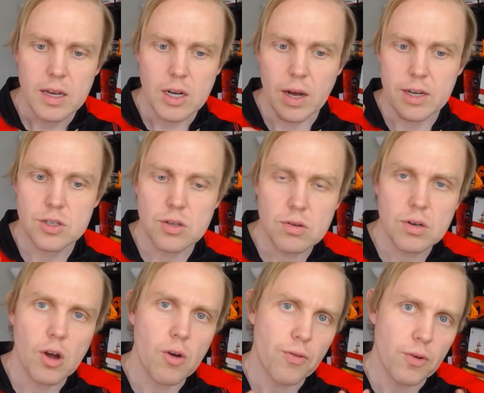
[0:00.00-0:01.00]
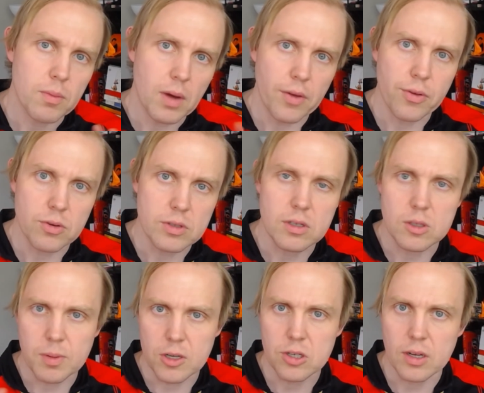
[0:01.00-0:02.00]
Now I do know from others,
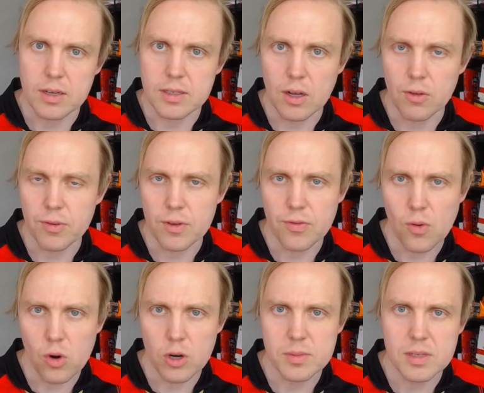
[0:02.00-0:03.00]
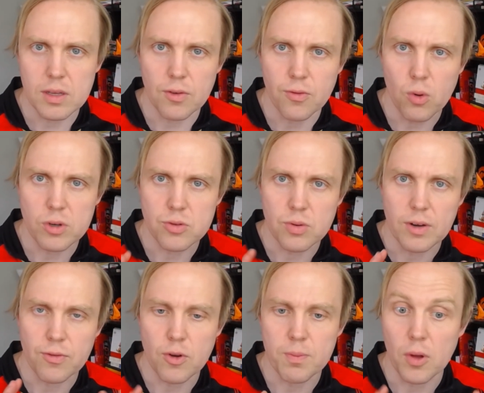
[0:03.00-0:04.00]
especially on Delphi forums, that the 4th
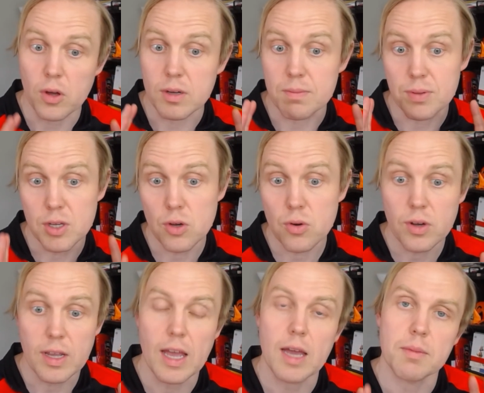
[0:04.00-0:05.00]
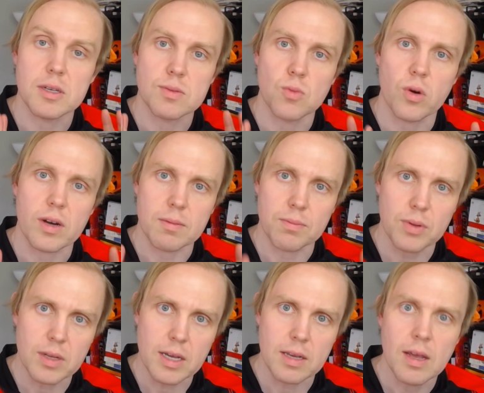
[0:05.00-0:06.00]
Street Football computer game is more
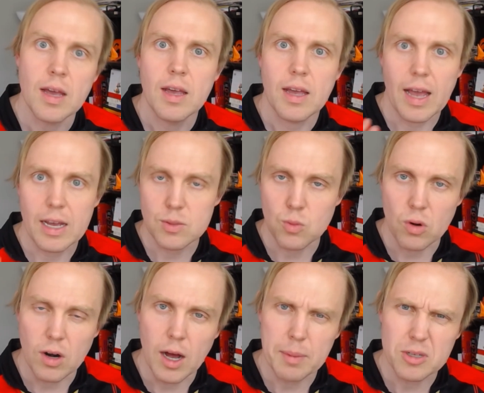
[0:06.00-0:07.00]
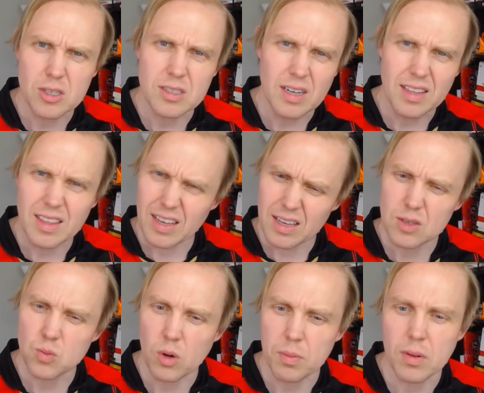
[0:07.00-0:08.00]
complete, has more options, and I think
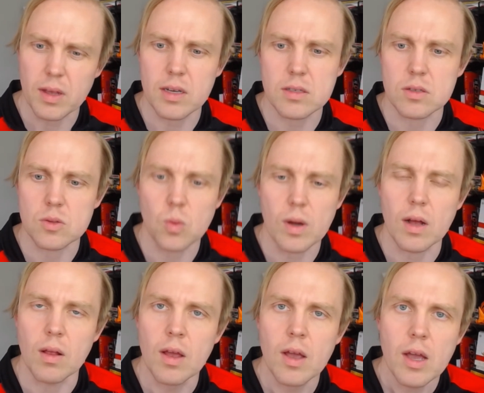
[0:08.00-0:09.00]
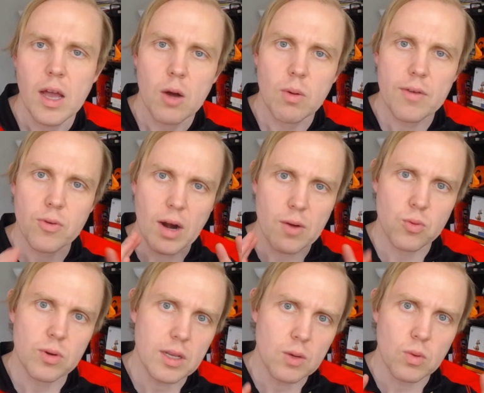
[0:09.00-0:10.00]
has more plays as well. However, I
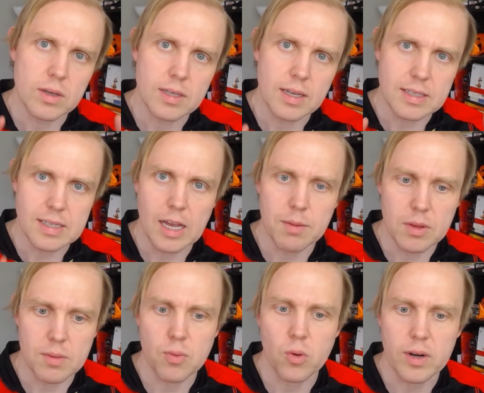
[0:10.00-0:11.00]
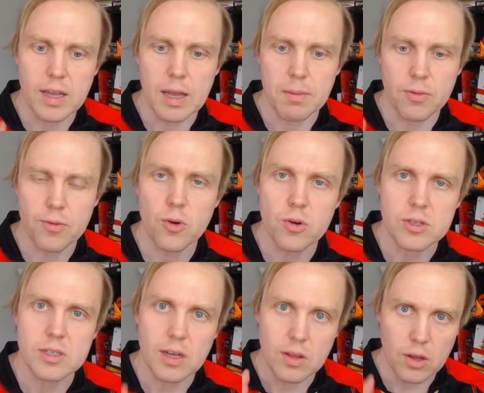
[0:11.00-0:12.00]
really want to examine the board game
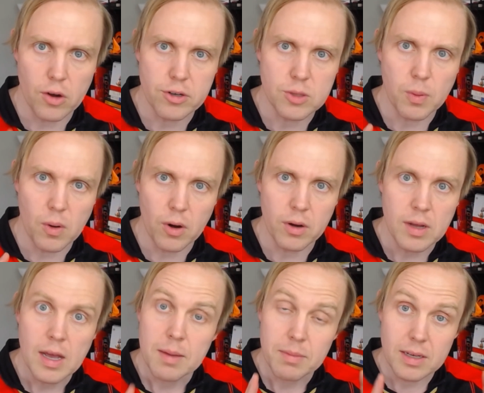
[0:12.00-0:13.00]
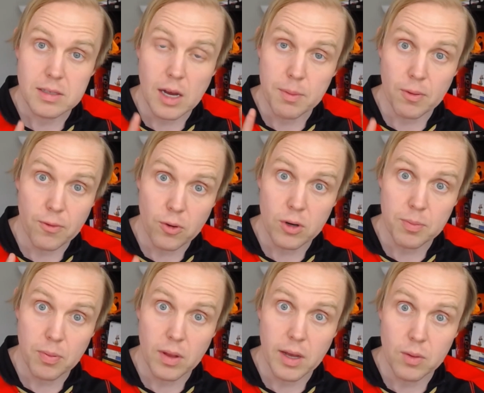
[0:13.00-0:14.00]
first, in large part because I prefer to
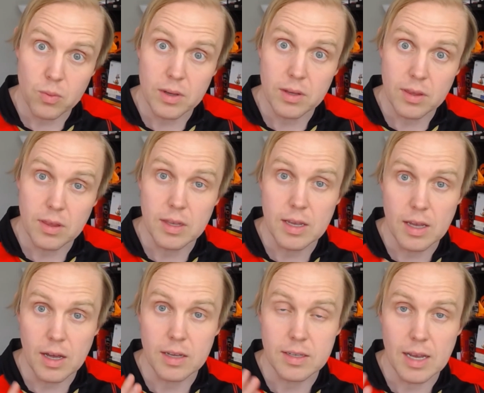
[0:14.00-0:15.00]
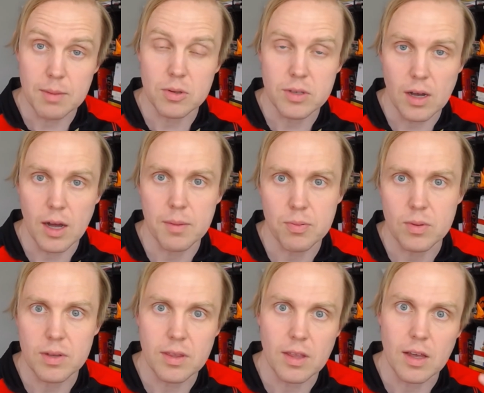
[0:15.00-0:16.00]
play with the tabletop,
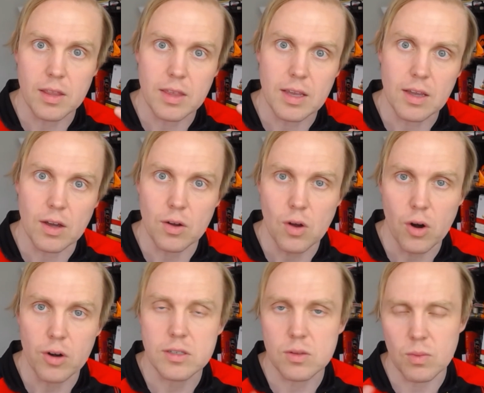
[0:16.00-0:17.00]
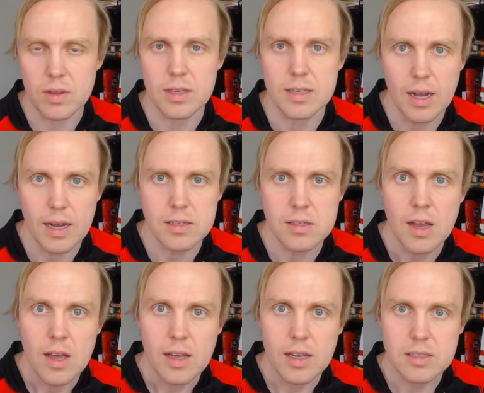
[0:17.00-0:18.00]
with the cards and with the dice,
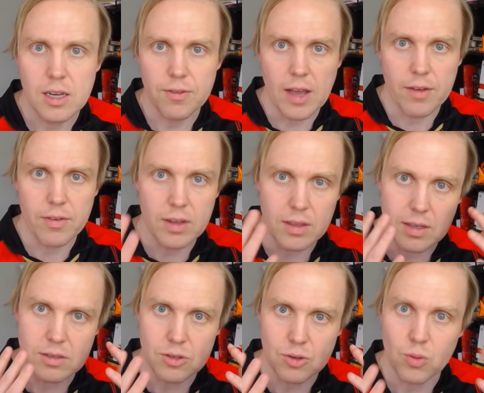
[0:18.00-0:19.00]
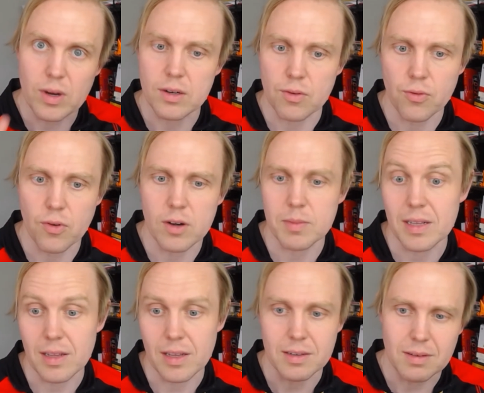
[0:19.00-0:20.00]
instead of having this screen in front of me
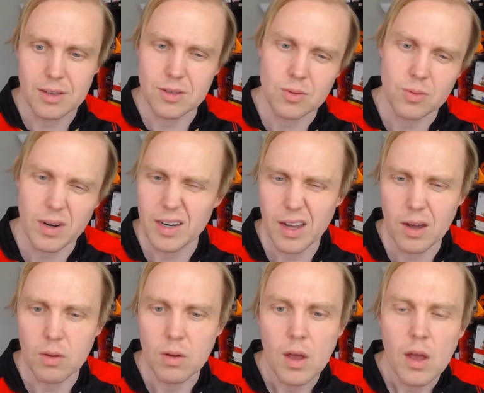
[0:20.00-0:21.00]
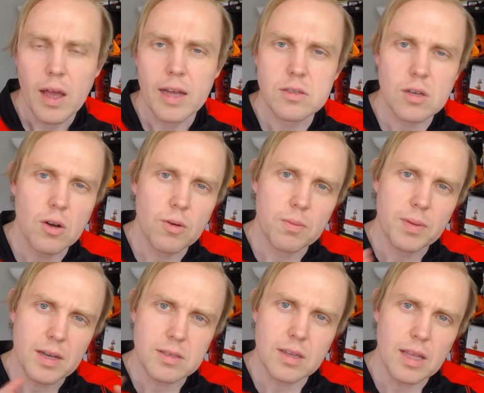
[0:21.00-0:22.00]
like I do right now. And so
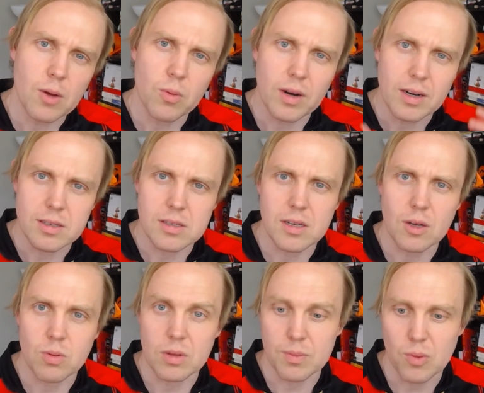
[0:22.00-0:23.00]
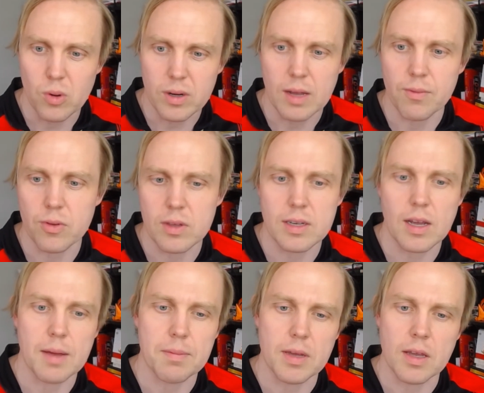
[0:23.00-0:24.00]
because of that, we're going to stick with the board game for the
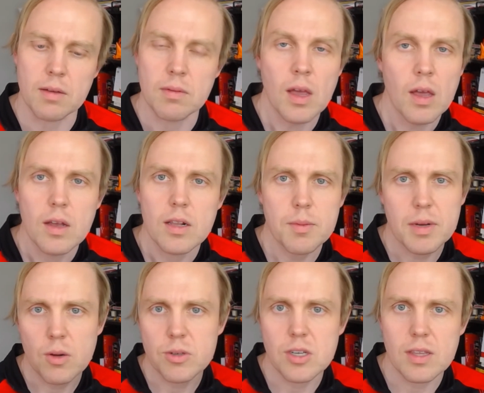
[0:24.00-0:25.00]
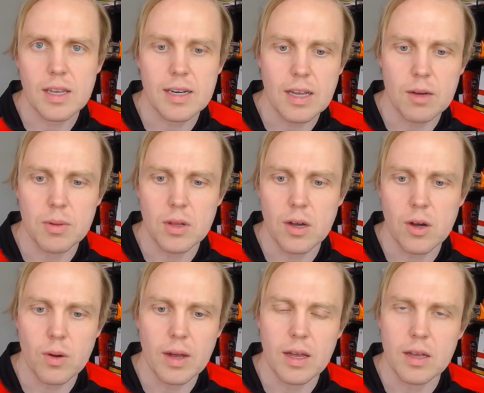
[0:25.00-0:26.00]
time being. Let me know what you think down
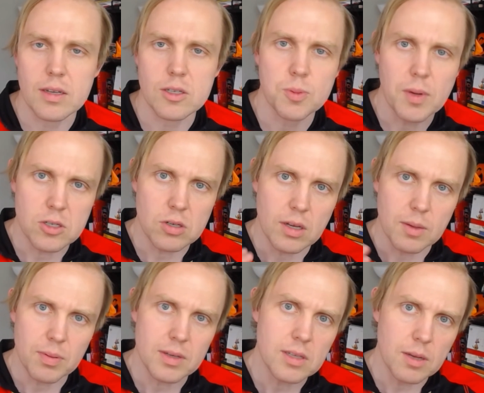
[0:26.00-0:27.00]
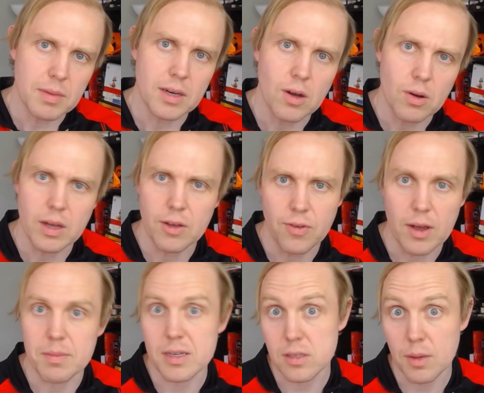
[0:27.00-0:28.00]
below, and especially please let me know if I
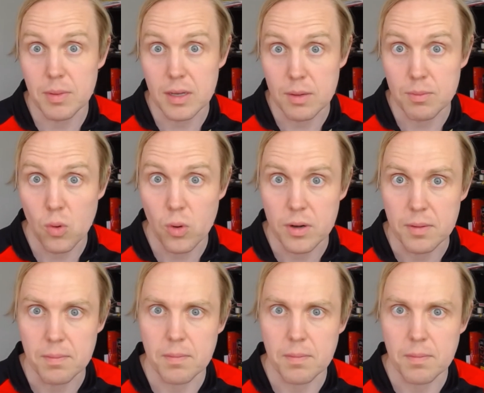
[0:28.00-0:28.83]
missed something important.